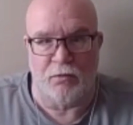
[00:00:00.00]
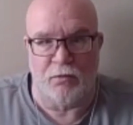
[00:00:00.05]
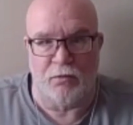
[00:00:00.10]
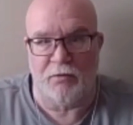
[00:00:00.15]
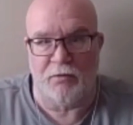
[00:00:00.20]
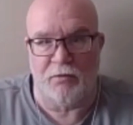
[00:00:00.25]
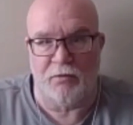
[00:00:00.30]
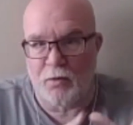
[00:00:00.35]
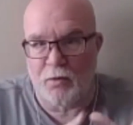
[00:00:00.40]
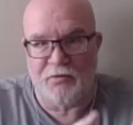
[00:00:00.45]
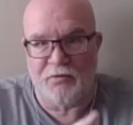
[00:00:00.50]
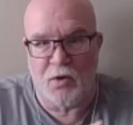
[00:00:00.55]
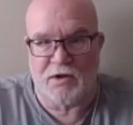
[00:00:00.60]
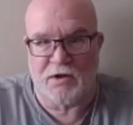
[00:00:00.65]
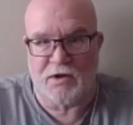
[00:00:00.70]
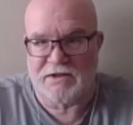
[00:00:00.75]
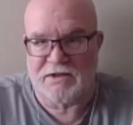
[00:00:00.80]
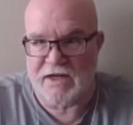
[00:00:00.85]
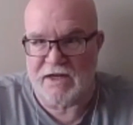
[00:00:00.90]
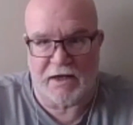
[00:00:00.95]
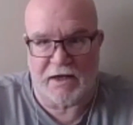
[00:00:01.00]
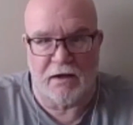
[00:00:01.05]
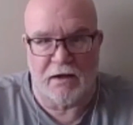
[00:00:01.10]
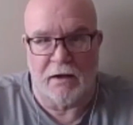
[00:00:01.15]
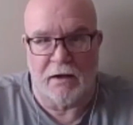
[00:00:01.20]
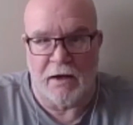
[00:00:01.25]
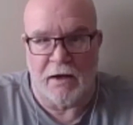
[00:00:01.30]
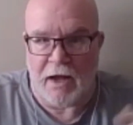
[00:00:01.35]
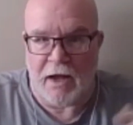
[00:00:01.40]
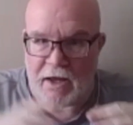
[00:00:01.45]
We're focusing,
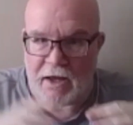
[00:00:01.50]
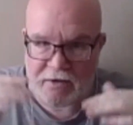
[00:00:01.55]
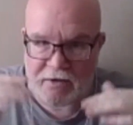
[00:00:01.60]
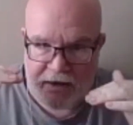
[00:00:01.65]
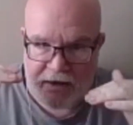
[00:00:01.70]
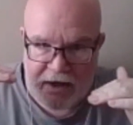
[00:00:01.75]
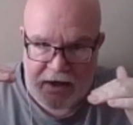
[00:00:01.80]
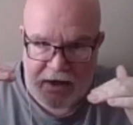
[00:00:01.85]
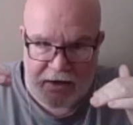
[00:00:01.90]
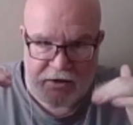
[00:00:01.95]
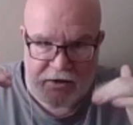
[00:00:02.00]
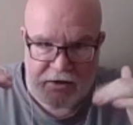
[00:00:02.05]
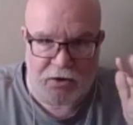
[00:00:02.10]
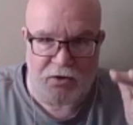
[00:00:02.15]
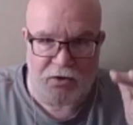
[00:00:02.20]
and again,